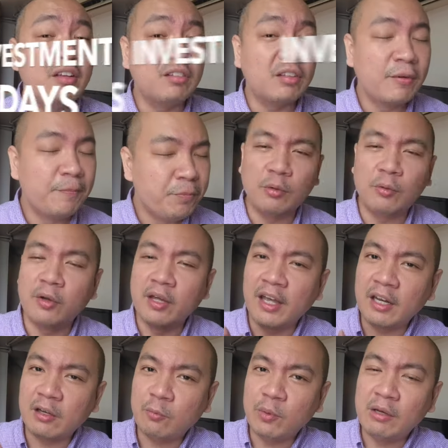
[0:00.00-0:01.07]
days. So
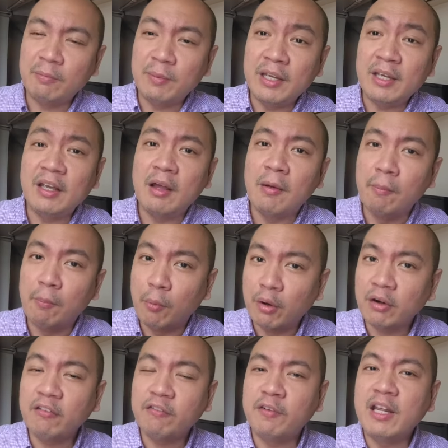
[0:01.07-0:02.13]
it will be
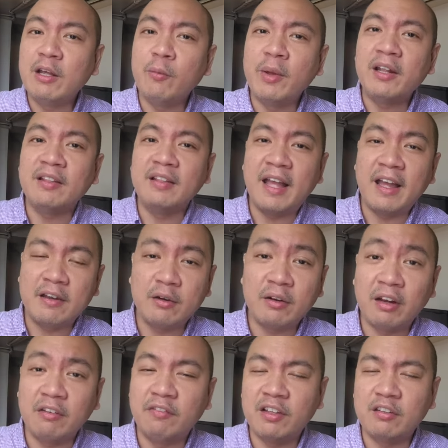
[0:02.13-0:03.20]
more frequent than
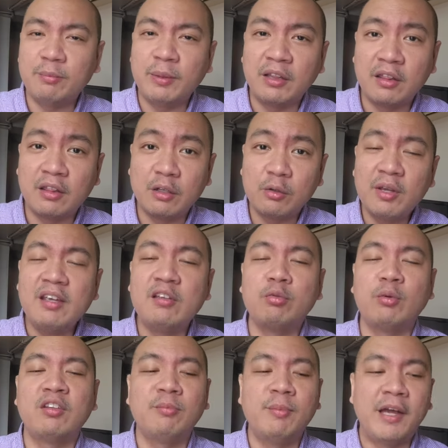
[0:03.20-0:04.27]
your investment through
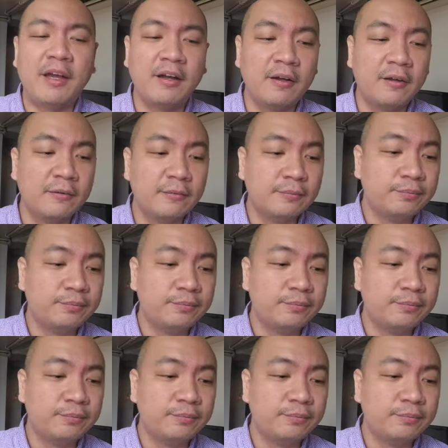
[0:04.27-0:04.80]
Eastwest Bank.